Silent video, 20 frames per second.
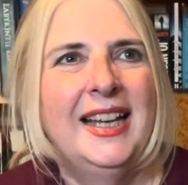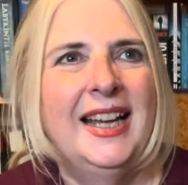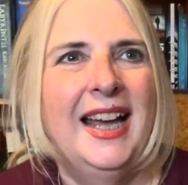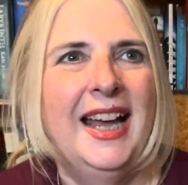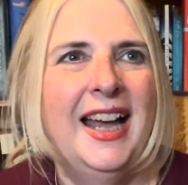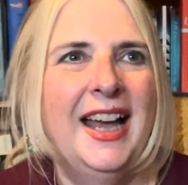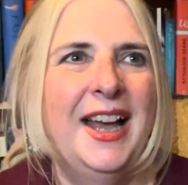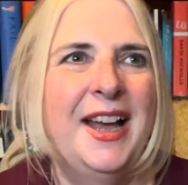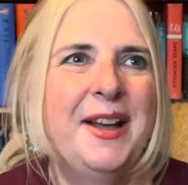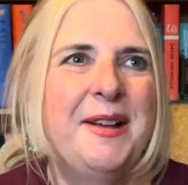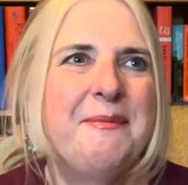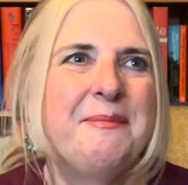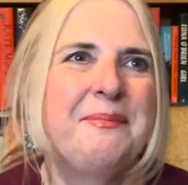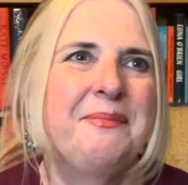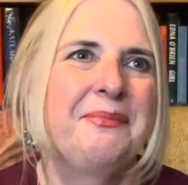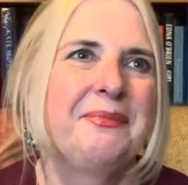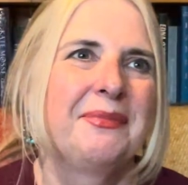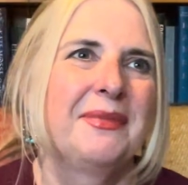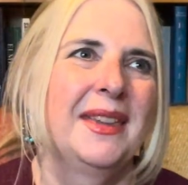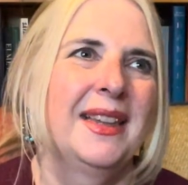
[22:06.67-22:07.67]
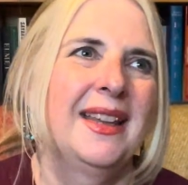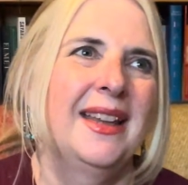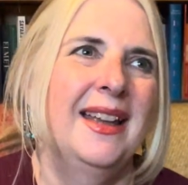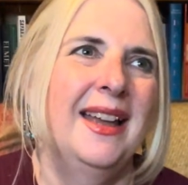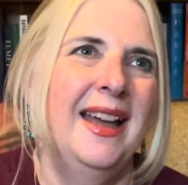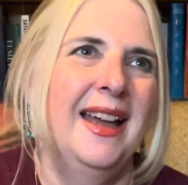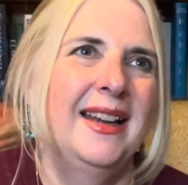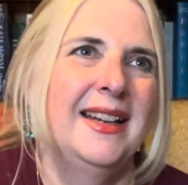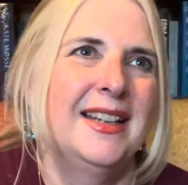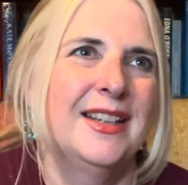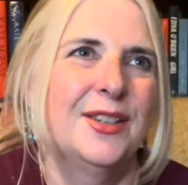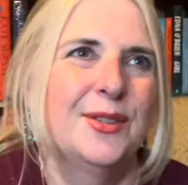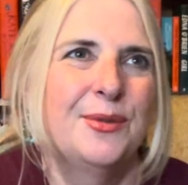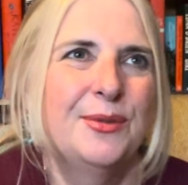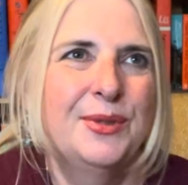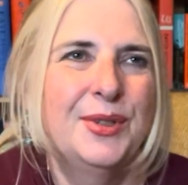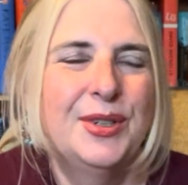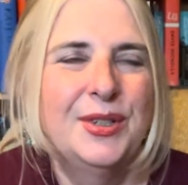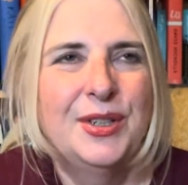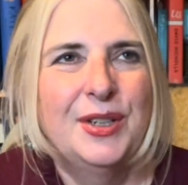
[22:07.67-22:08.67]
And it's all
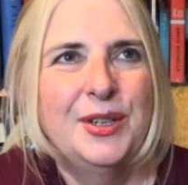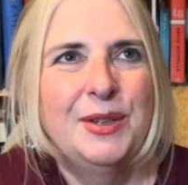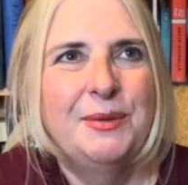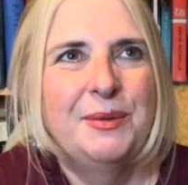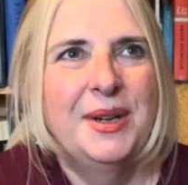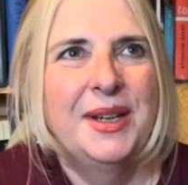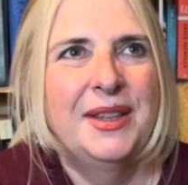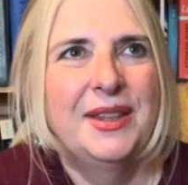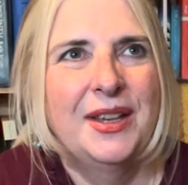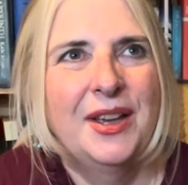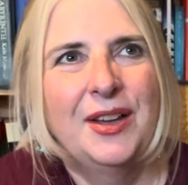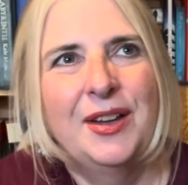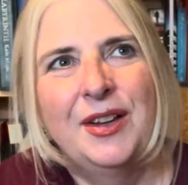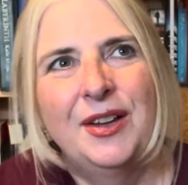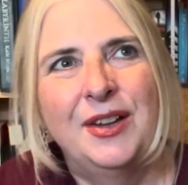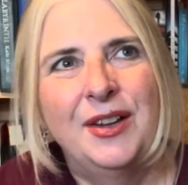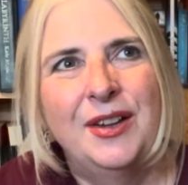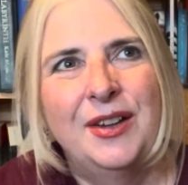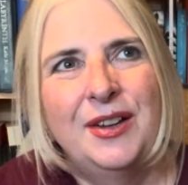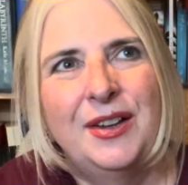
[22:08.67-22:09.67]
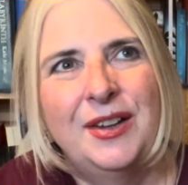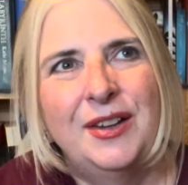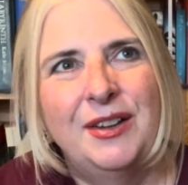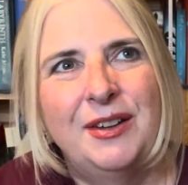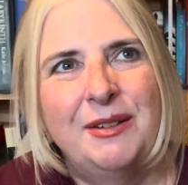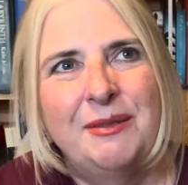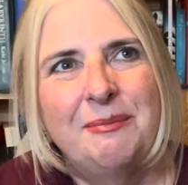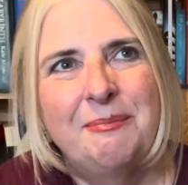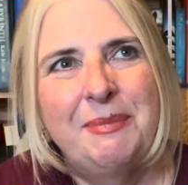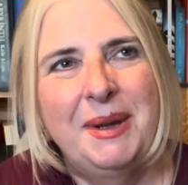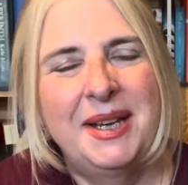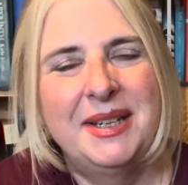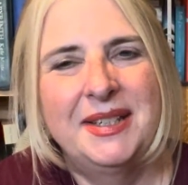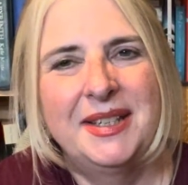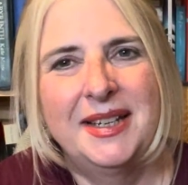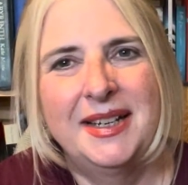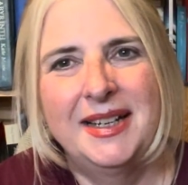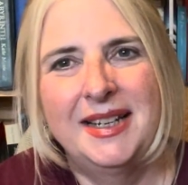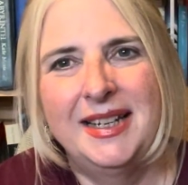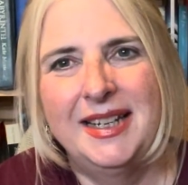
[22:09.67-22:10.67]
to do with her,
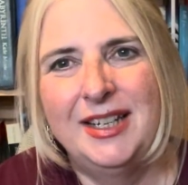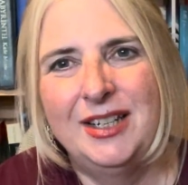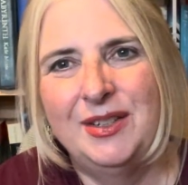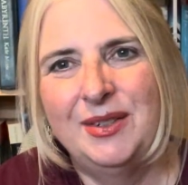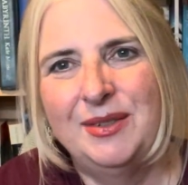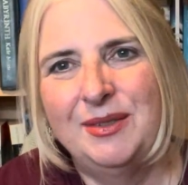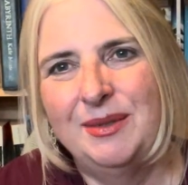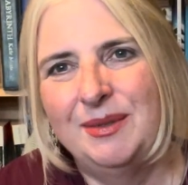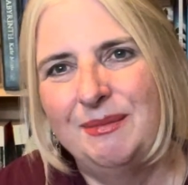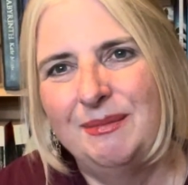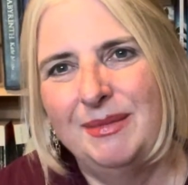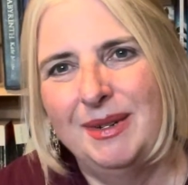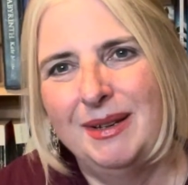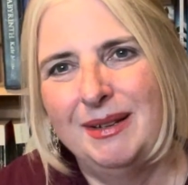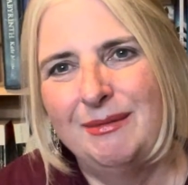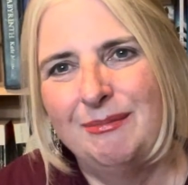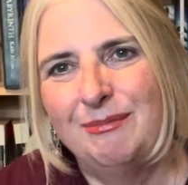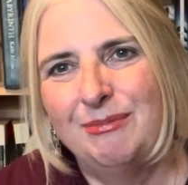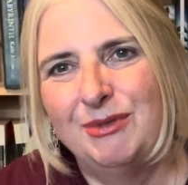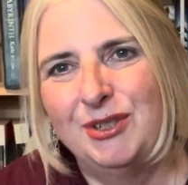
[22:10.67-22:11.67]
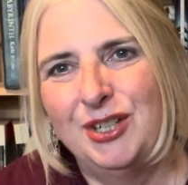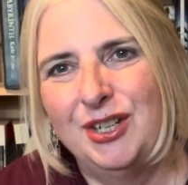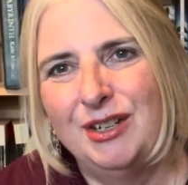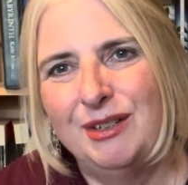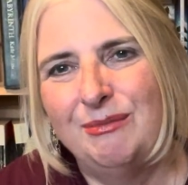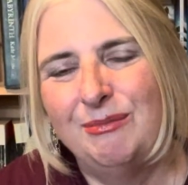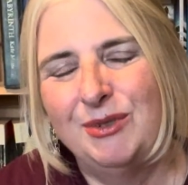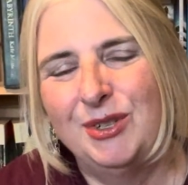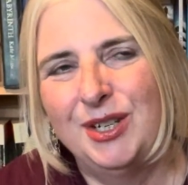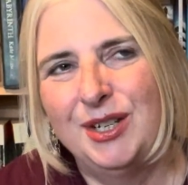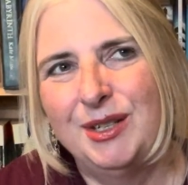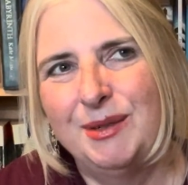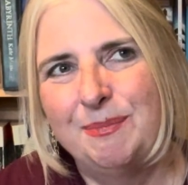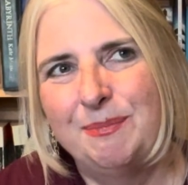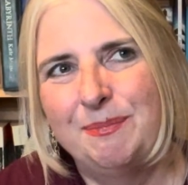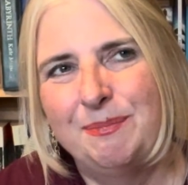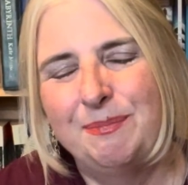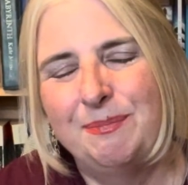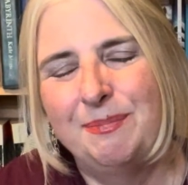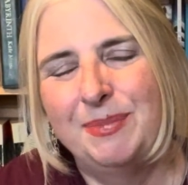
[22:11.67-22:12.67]
basically, she's
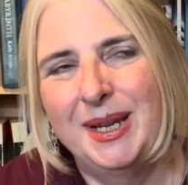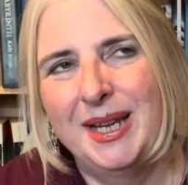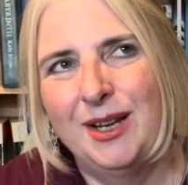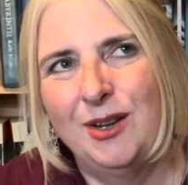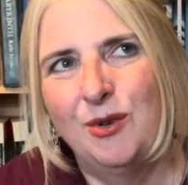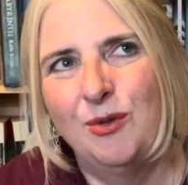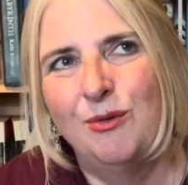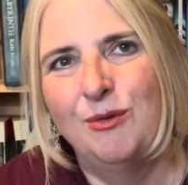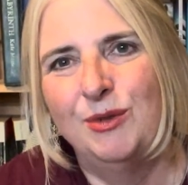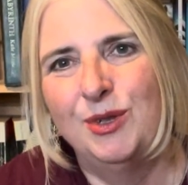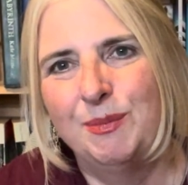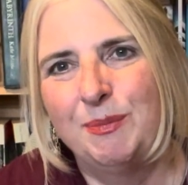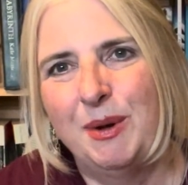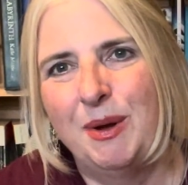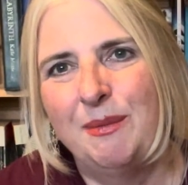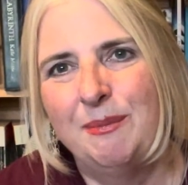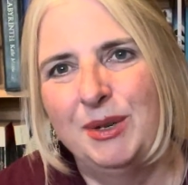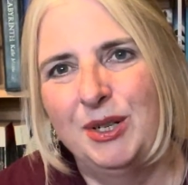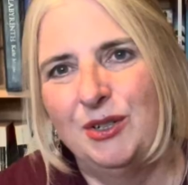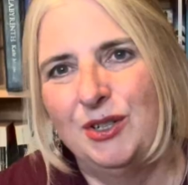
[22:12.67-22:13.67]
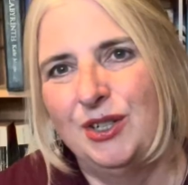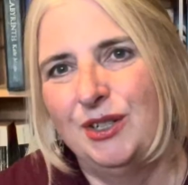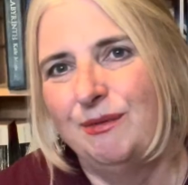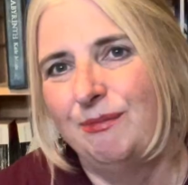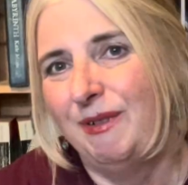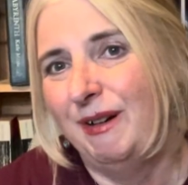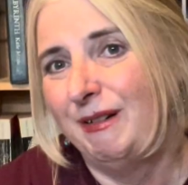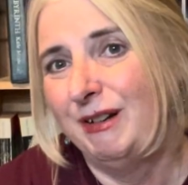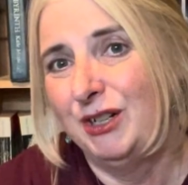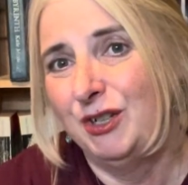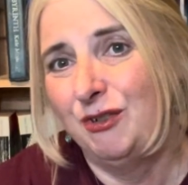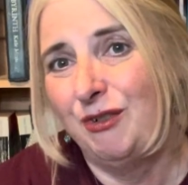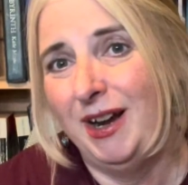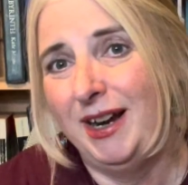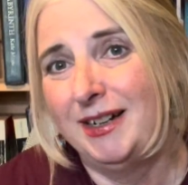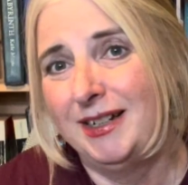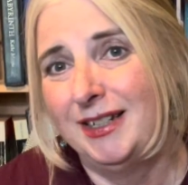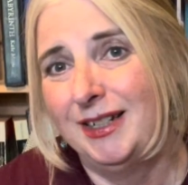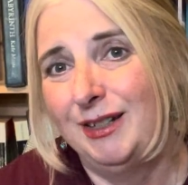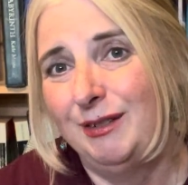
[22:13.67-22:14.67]
being called upon because she's a very
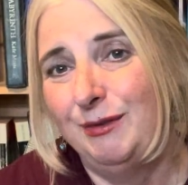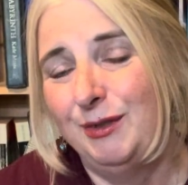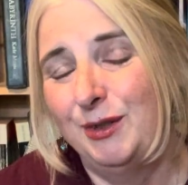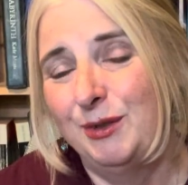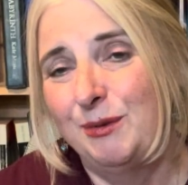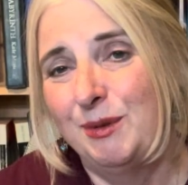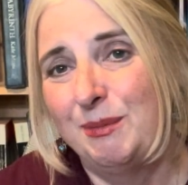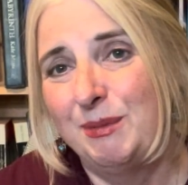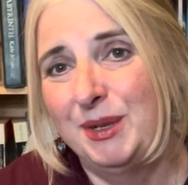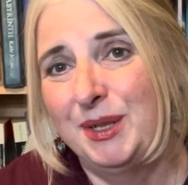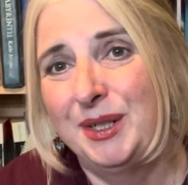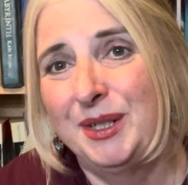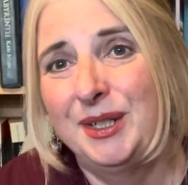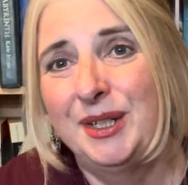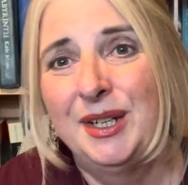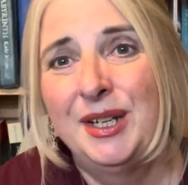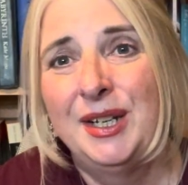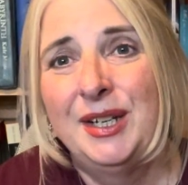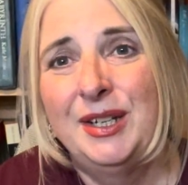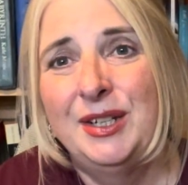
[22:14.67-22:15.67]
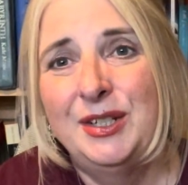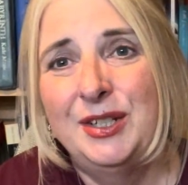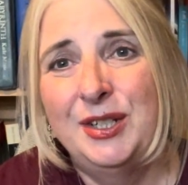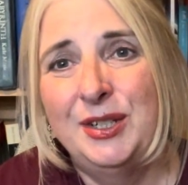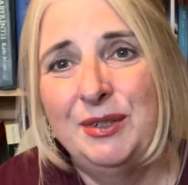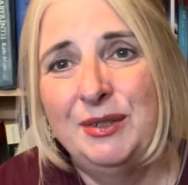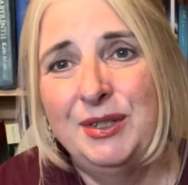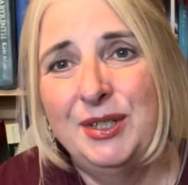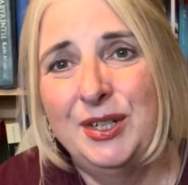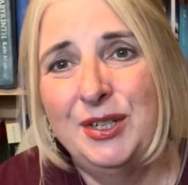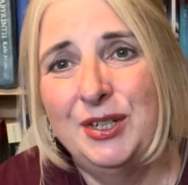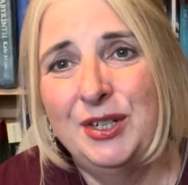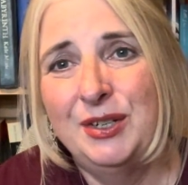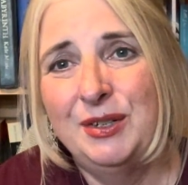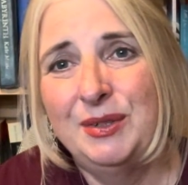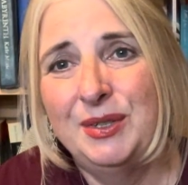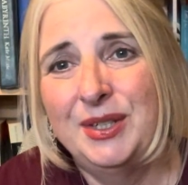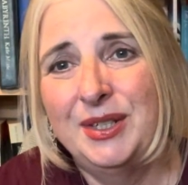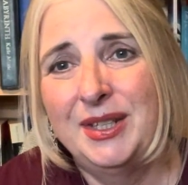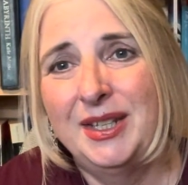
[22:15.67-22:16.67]
attractive young woman to
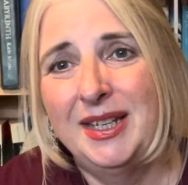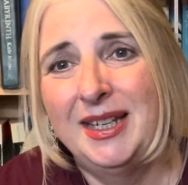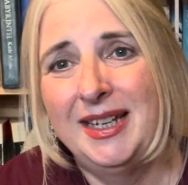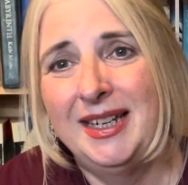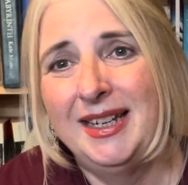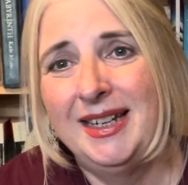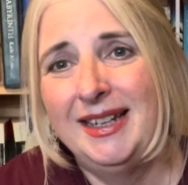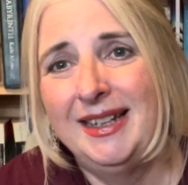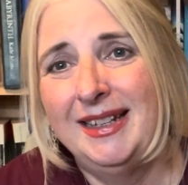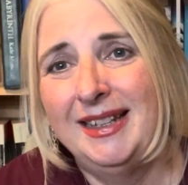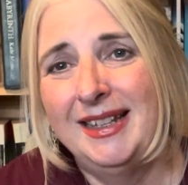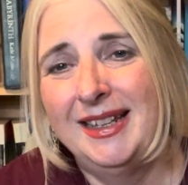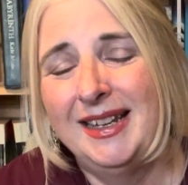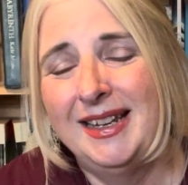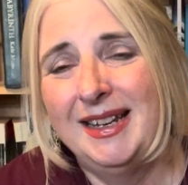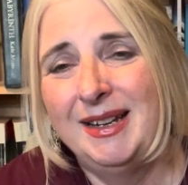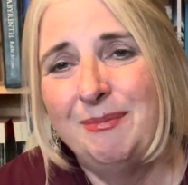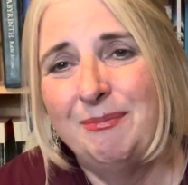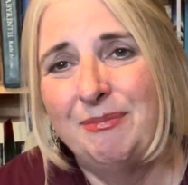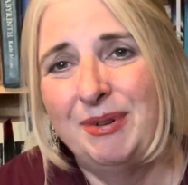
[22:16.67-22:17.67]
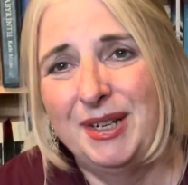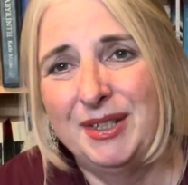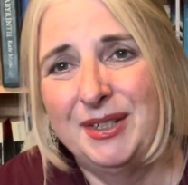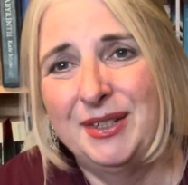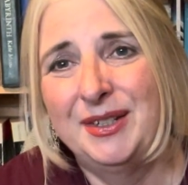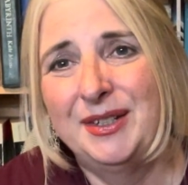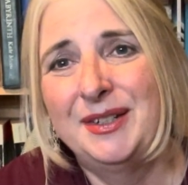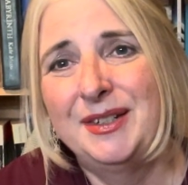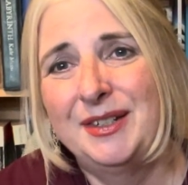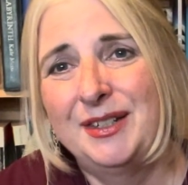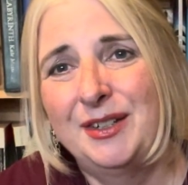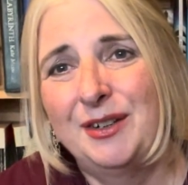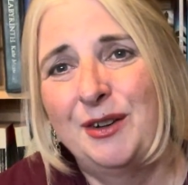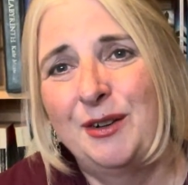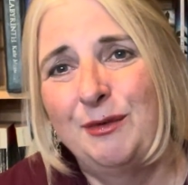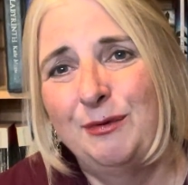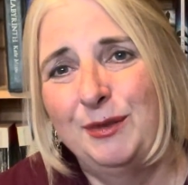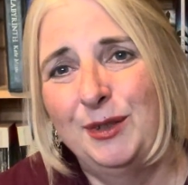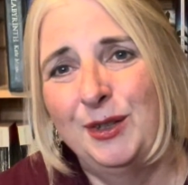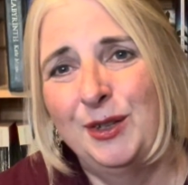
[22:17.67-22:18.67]
seduce the president
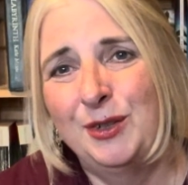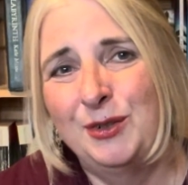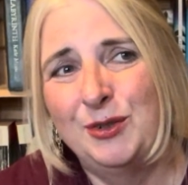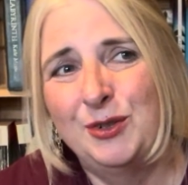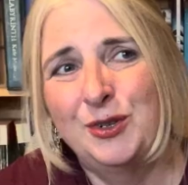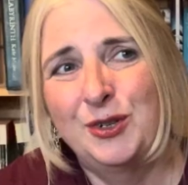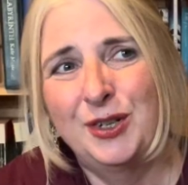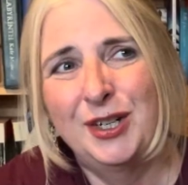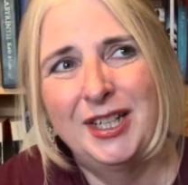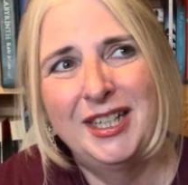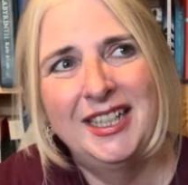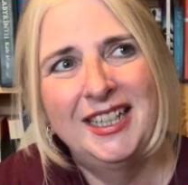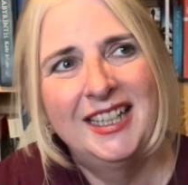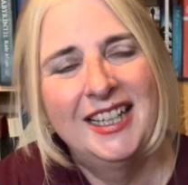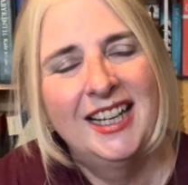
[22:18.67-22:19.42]
of the country.